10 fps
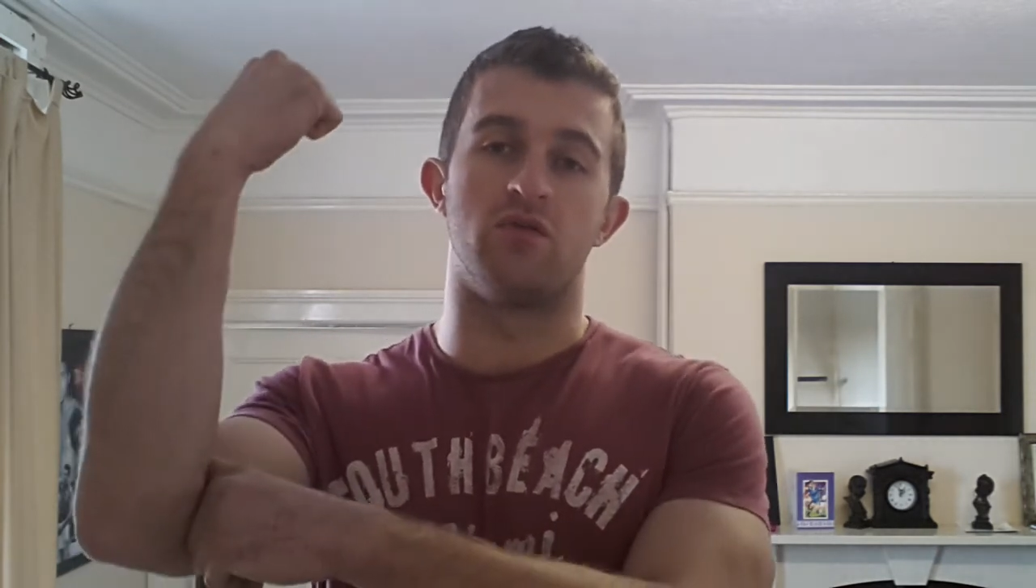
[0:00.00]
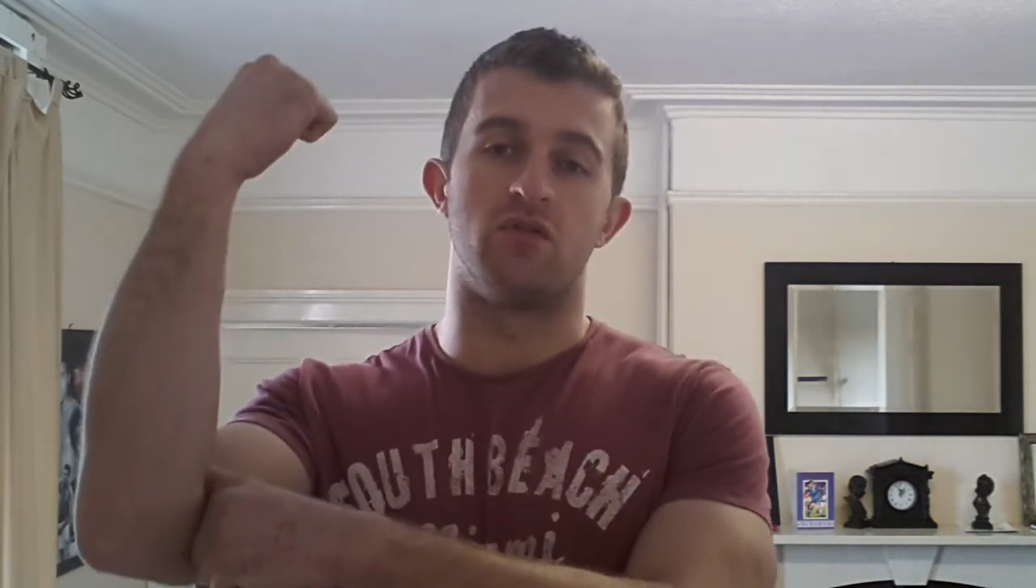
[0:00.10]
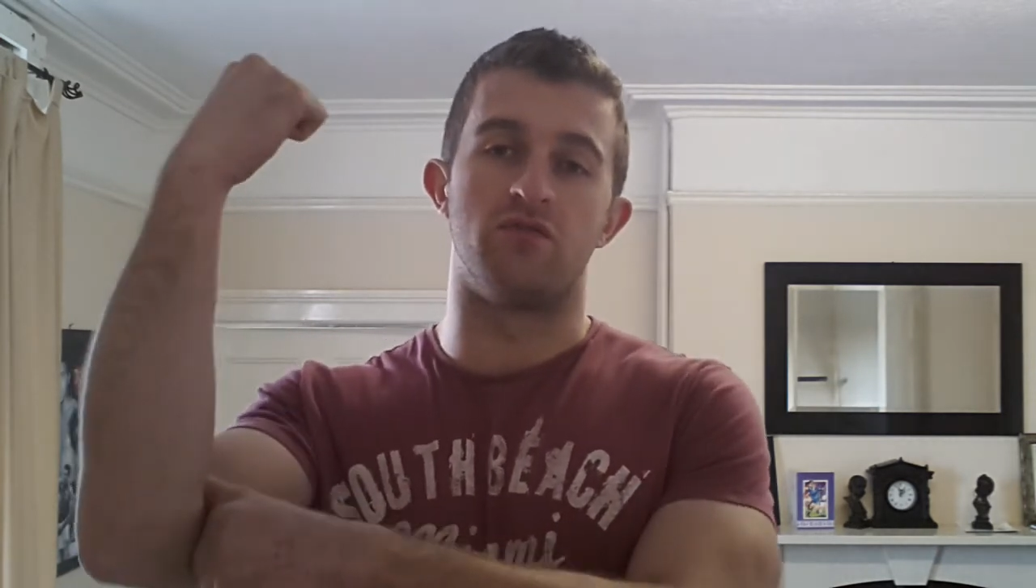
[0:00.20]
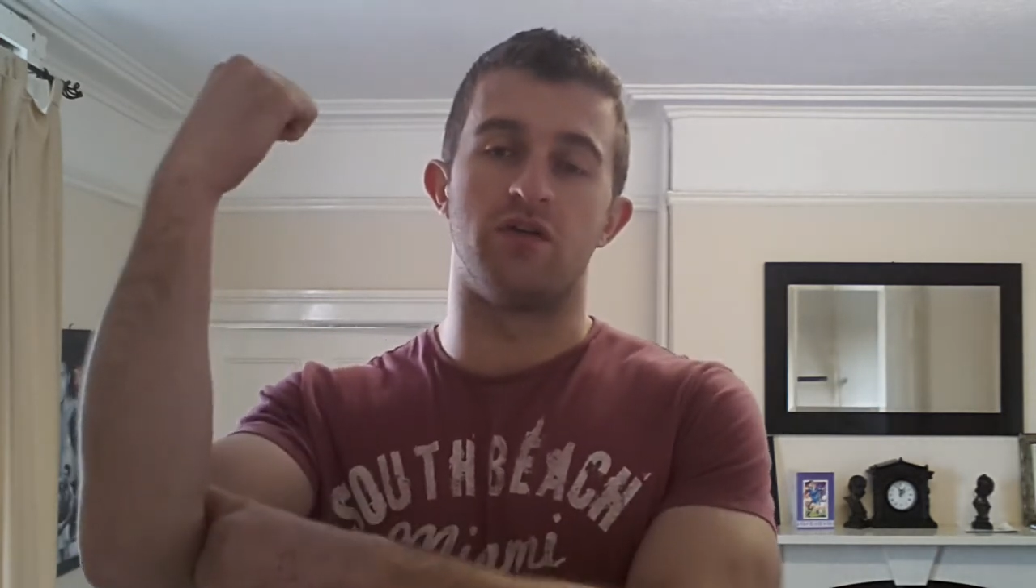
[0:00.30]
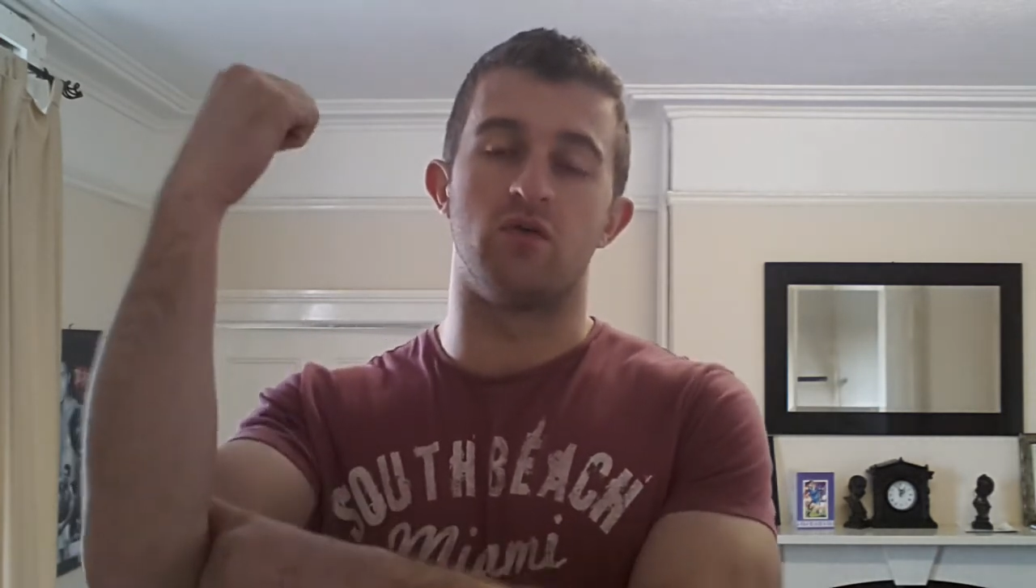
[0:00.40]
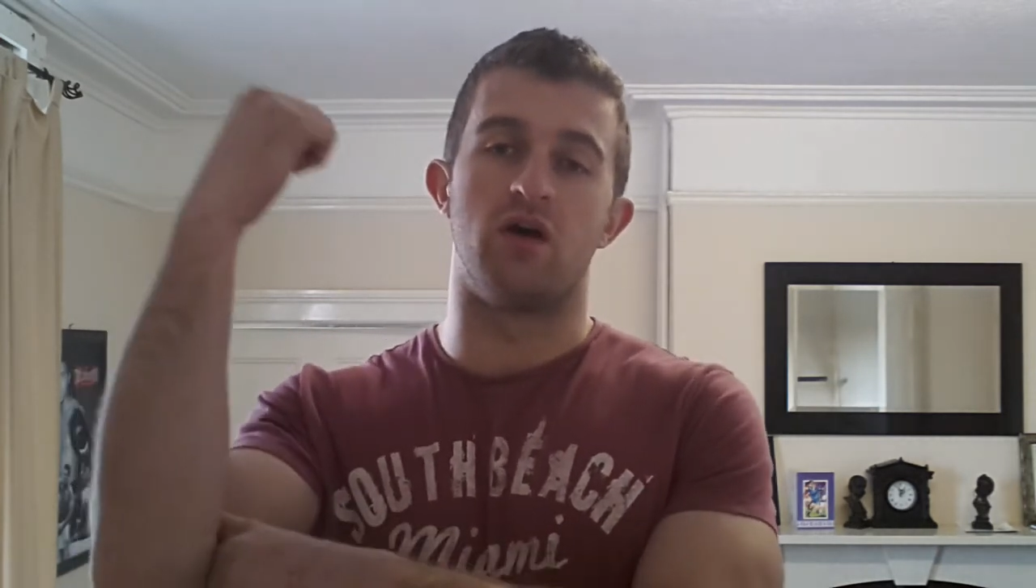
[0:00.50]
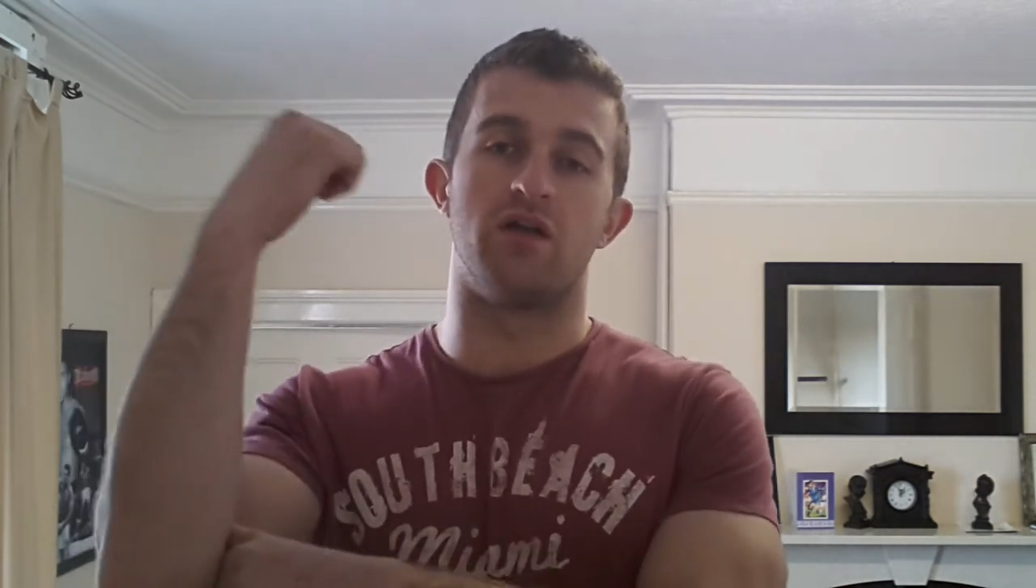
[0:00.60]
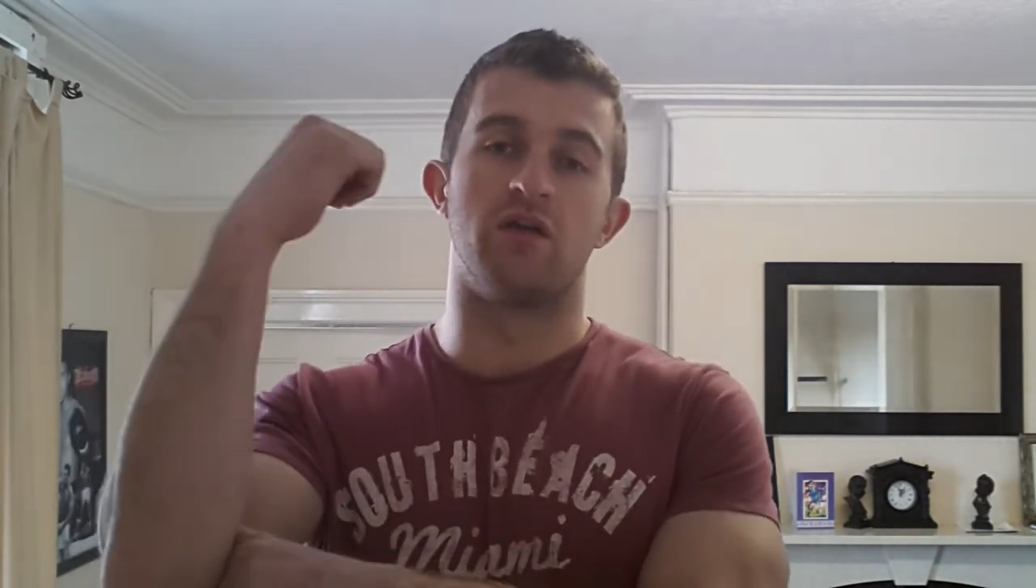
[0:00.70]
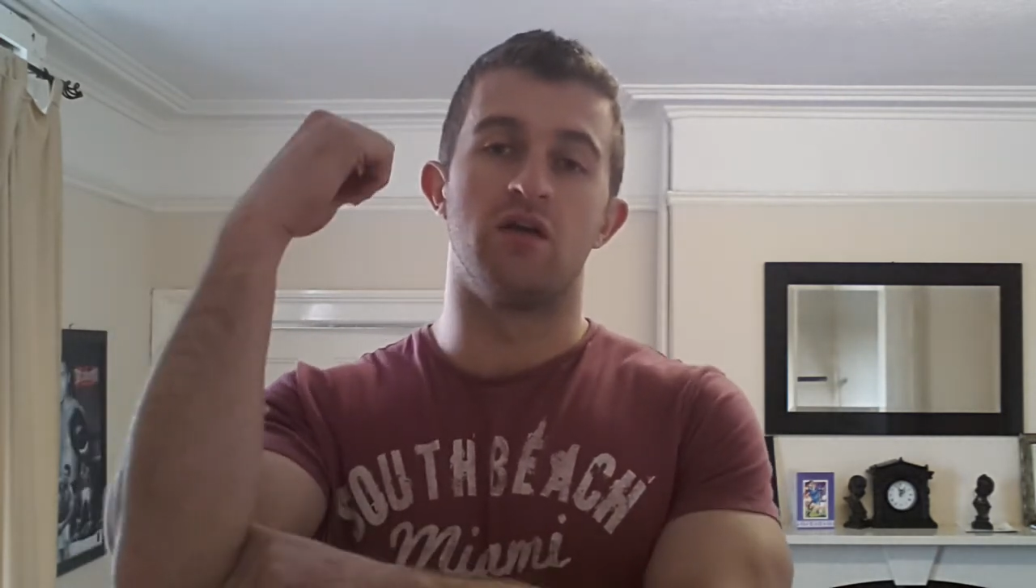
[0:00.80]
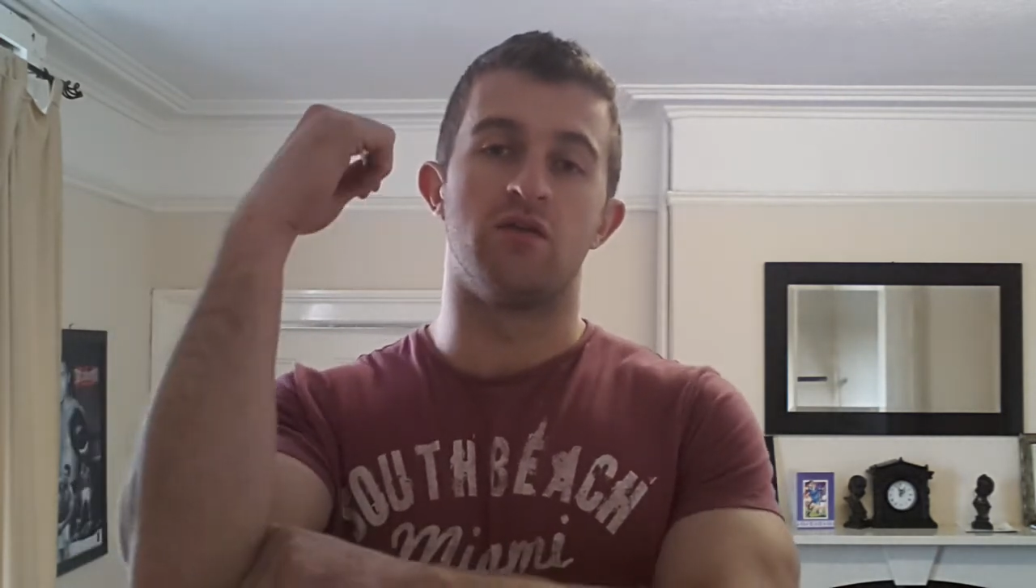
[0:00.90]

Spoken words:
another video on it,